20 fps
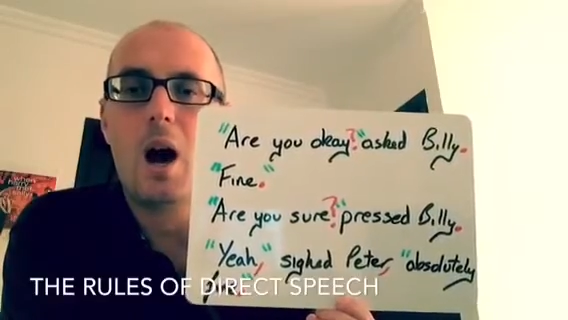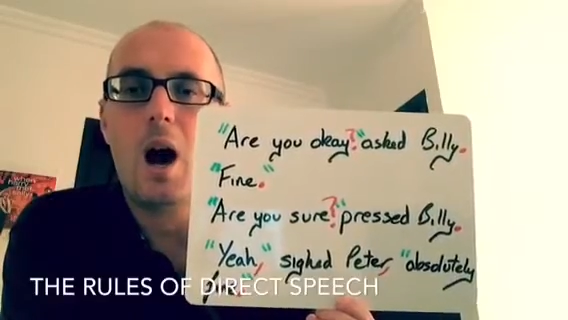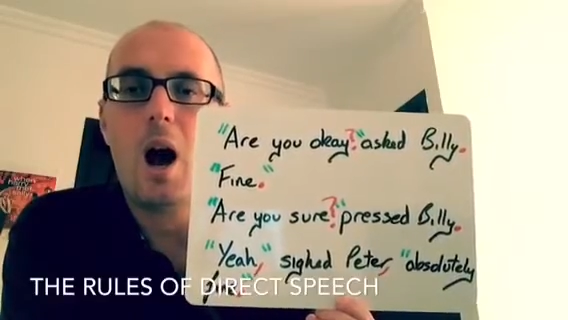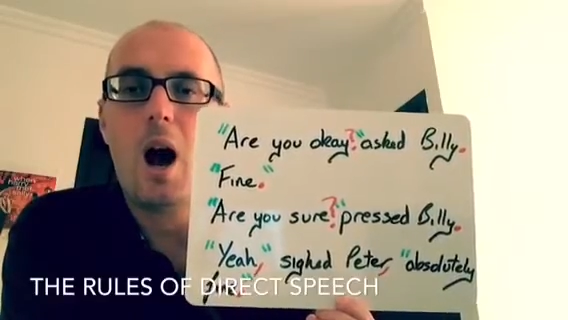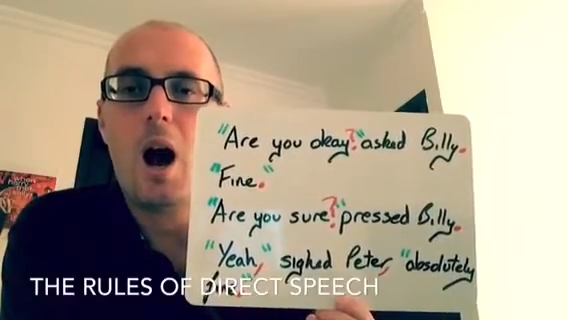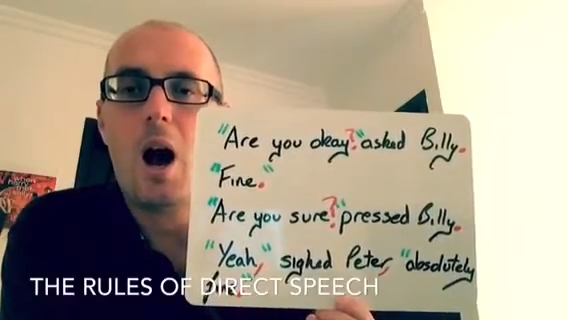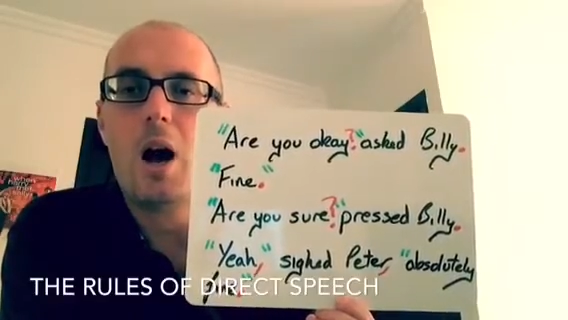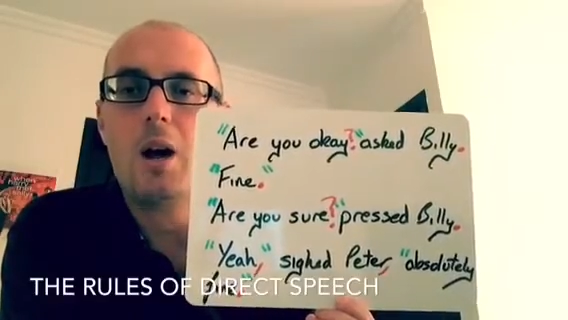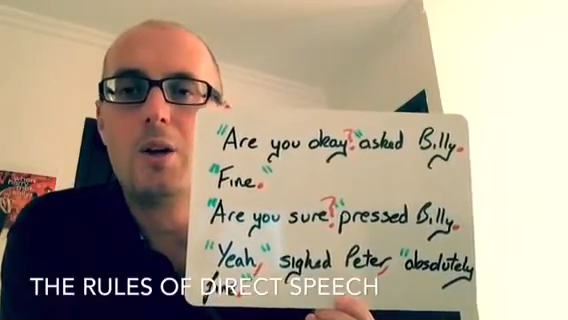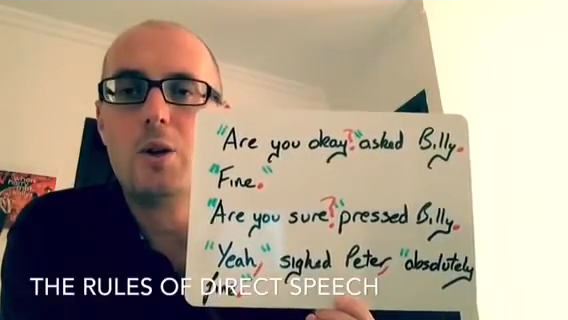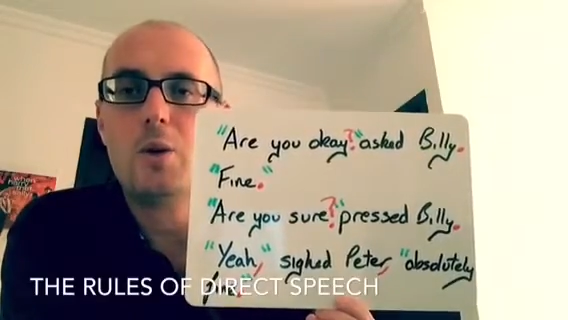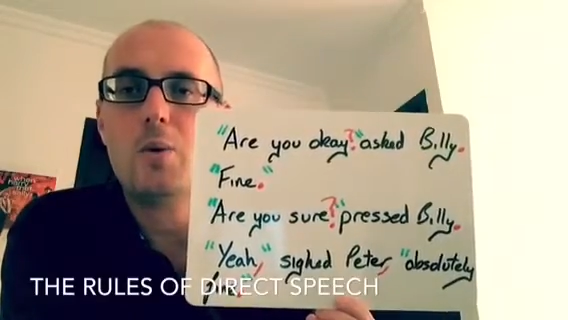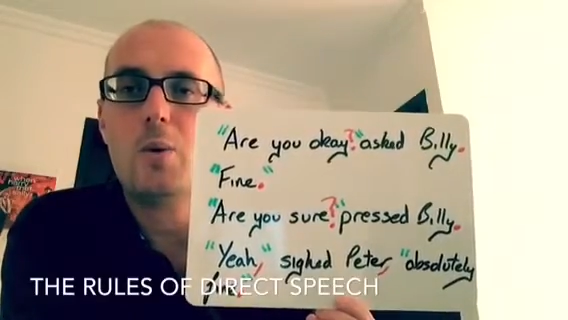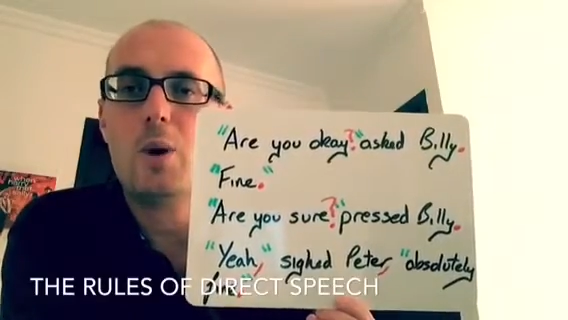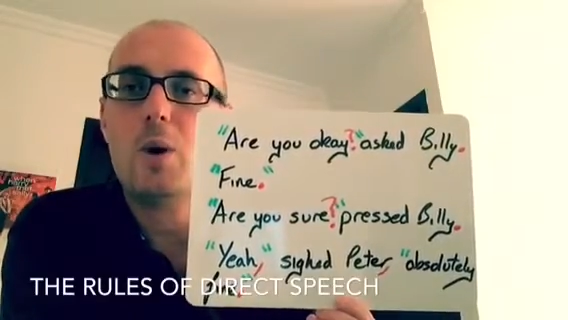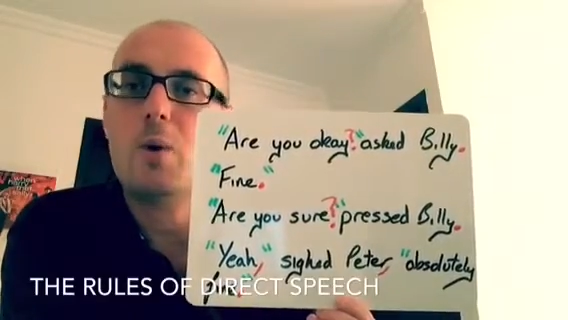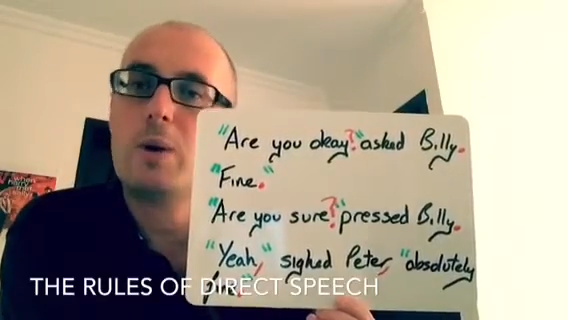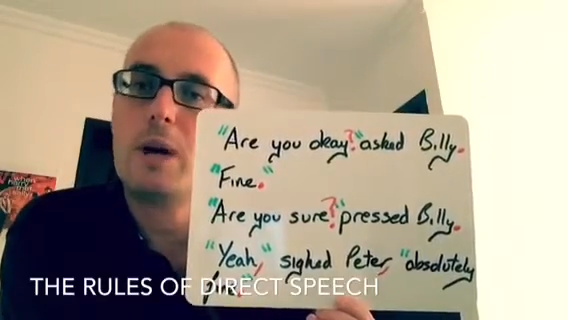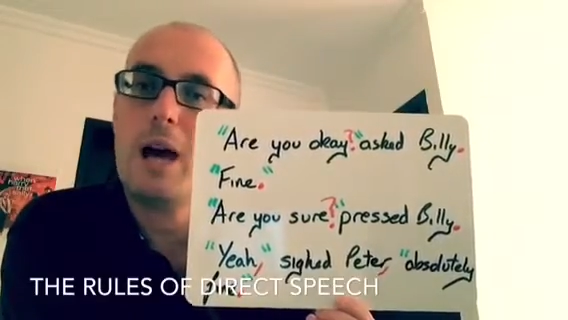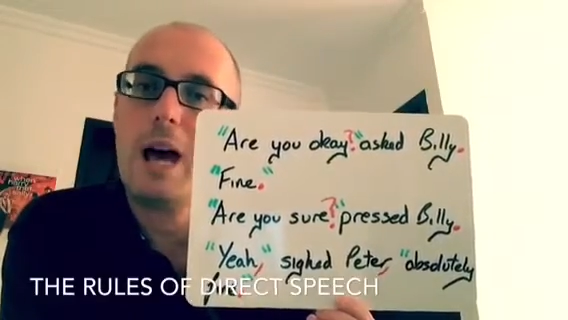"Are you
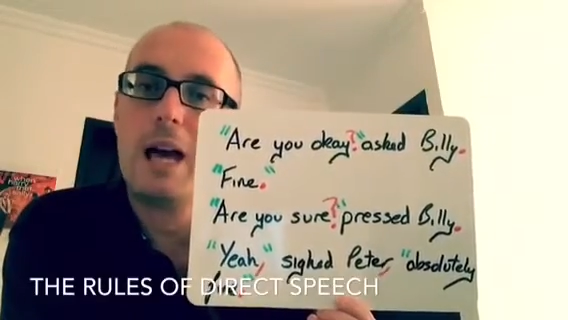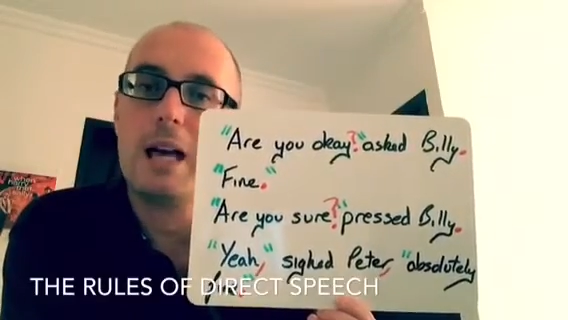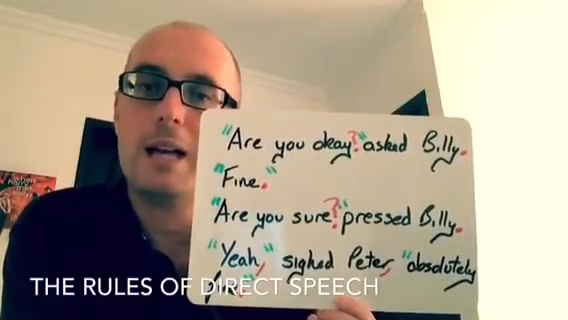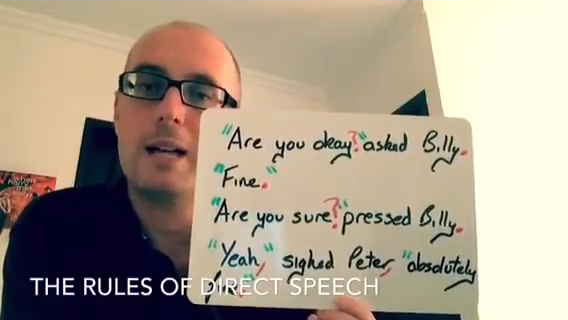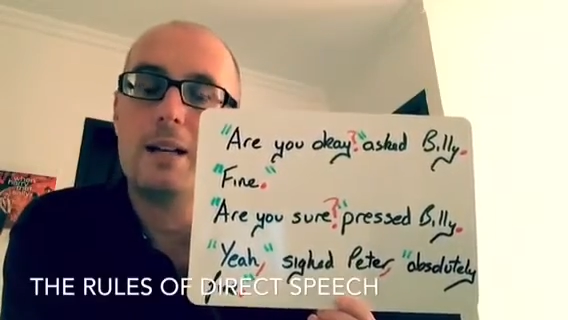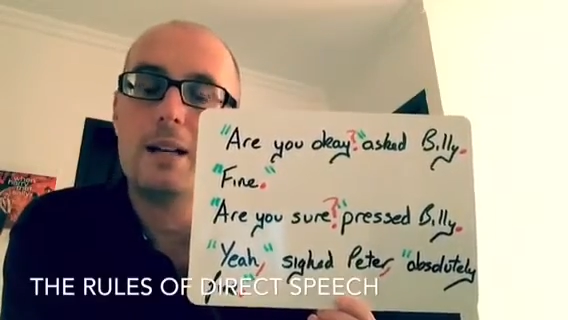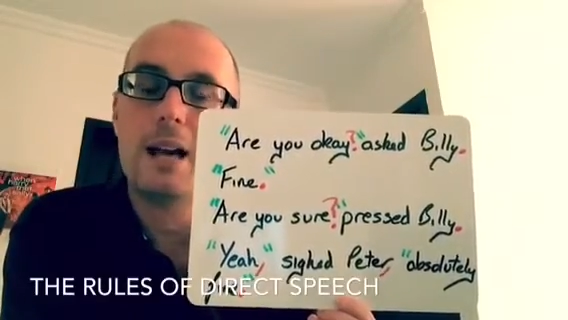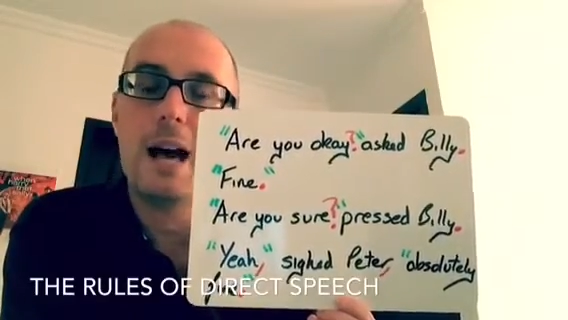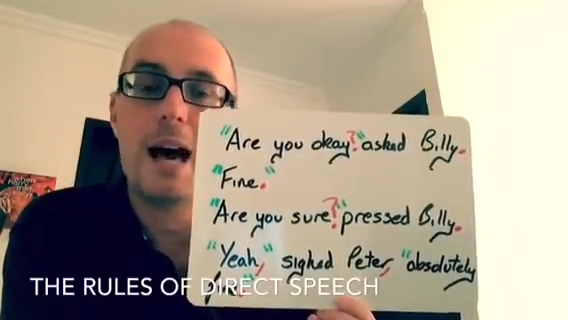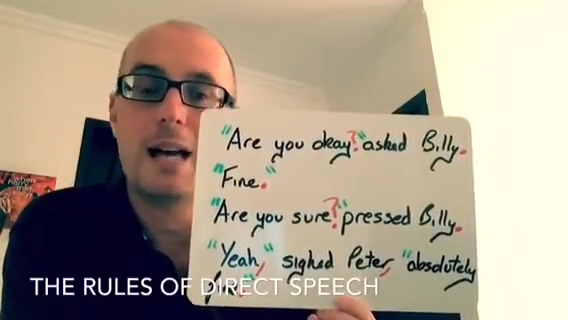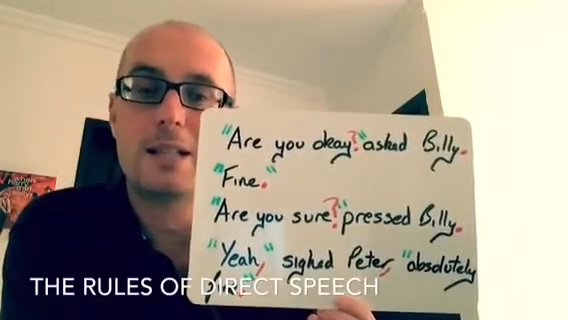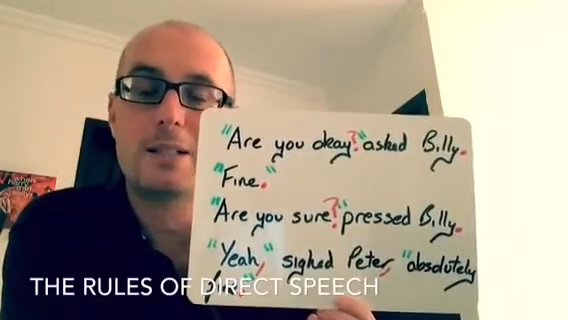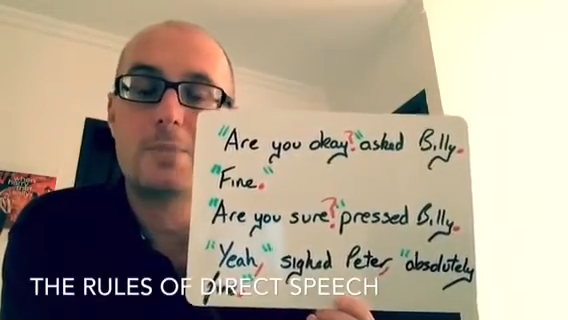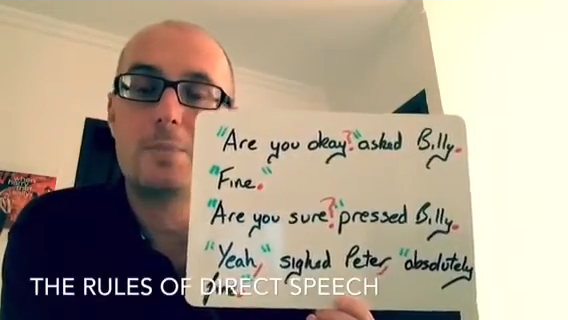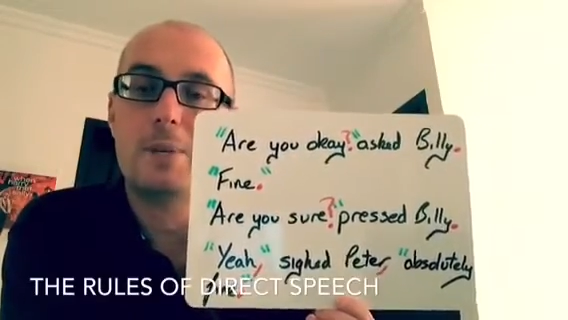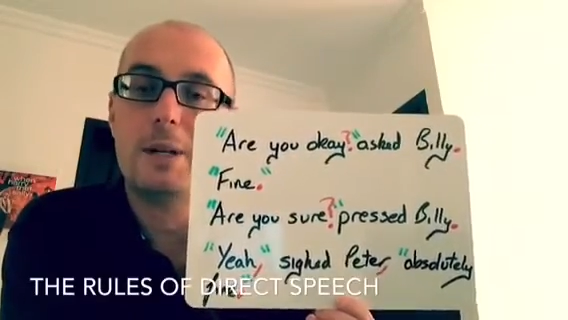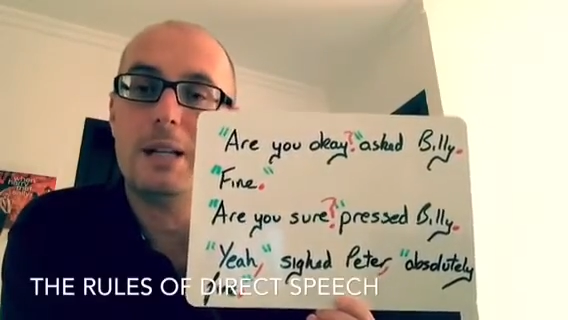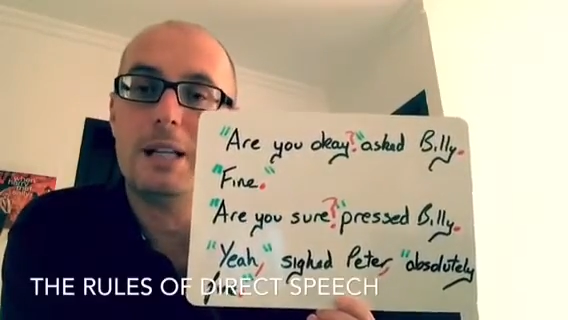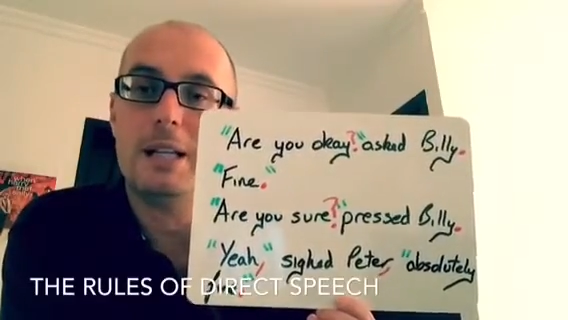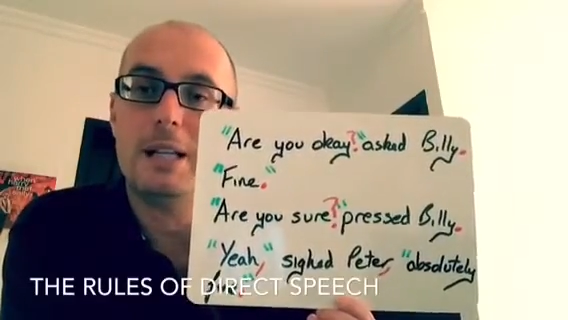okay?" asked
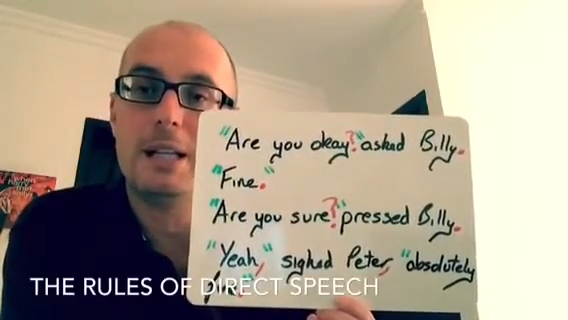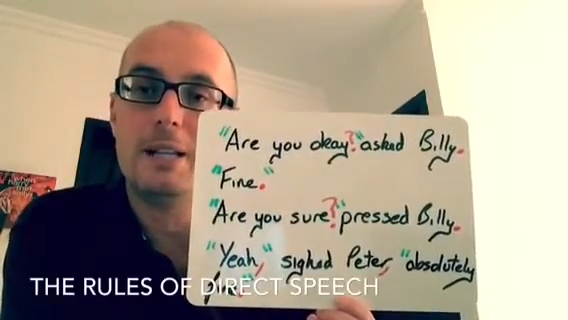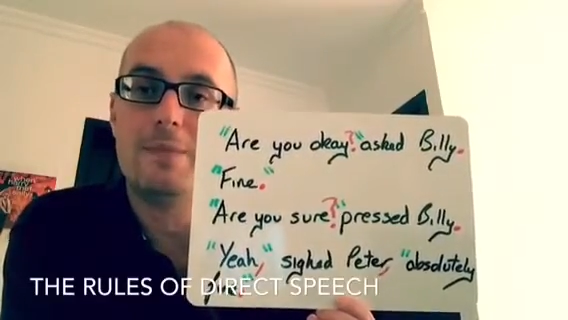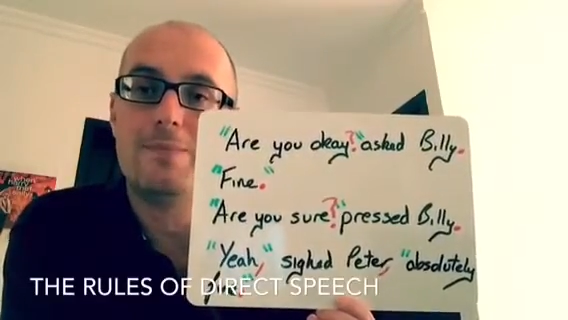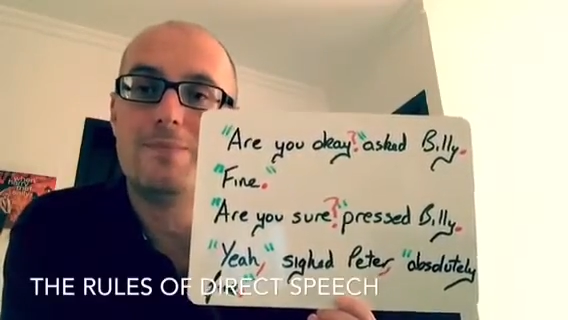Billy.